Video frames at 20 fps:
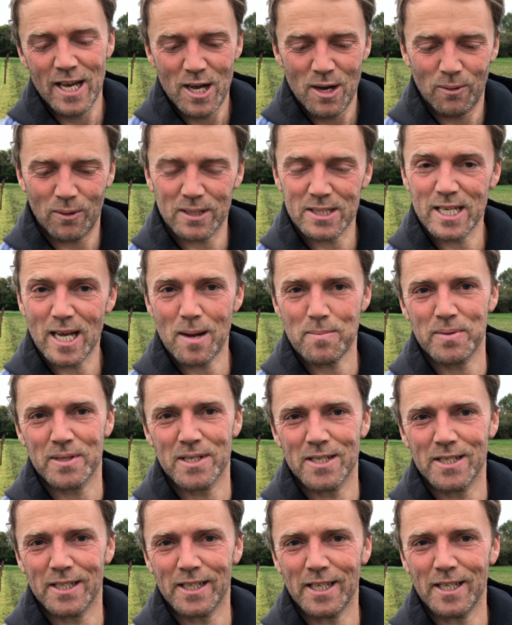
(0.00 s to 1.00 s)
what's
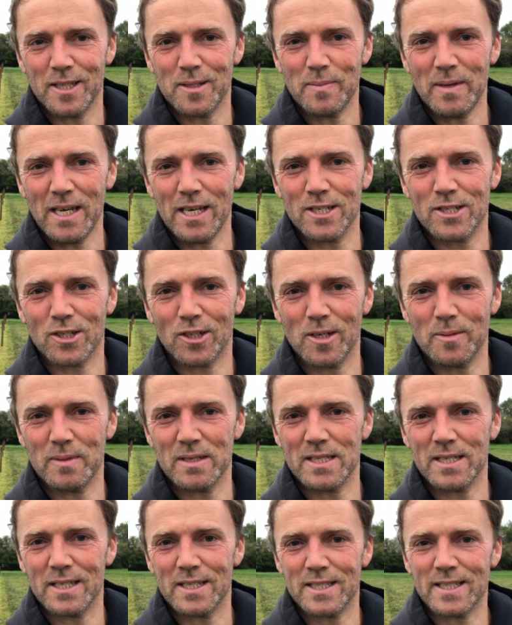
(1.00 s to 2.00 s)
happened in the meantime
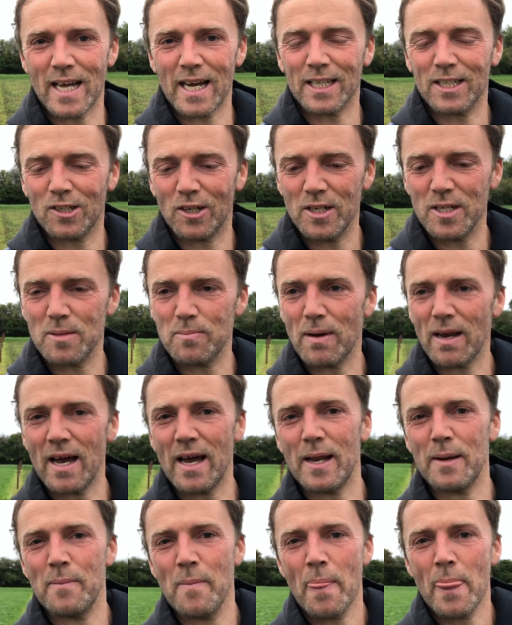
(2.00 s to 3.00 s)
is that kind of
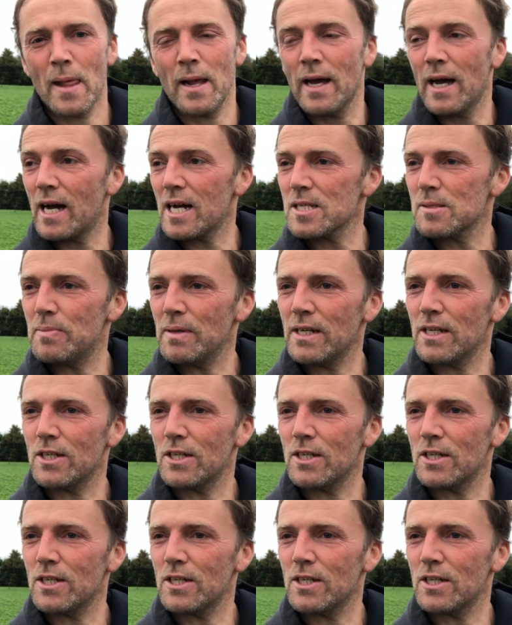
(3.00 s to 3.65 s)
plan has been